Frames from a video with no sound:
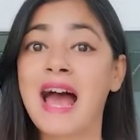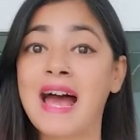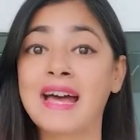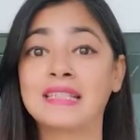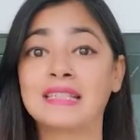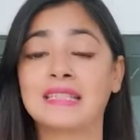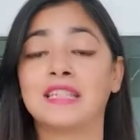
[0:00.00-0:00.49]

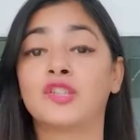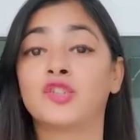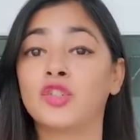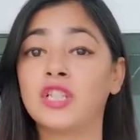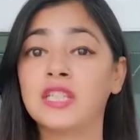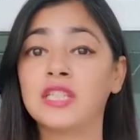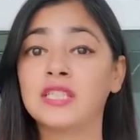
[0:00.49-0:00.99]
as it
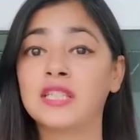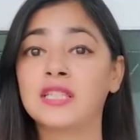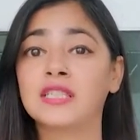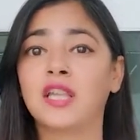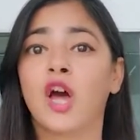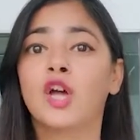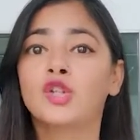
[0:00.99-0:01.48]

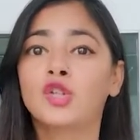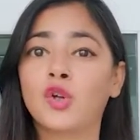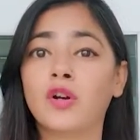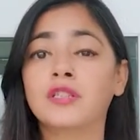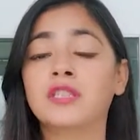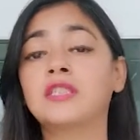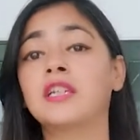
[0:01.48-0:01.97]
releases
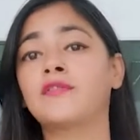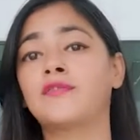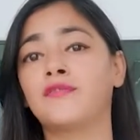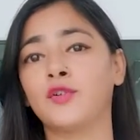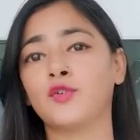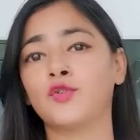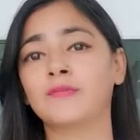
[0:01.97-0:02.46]
toxic
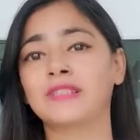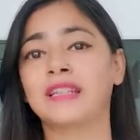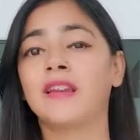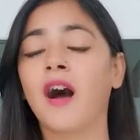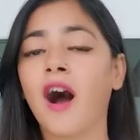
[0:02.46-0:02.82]
fumes and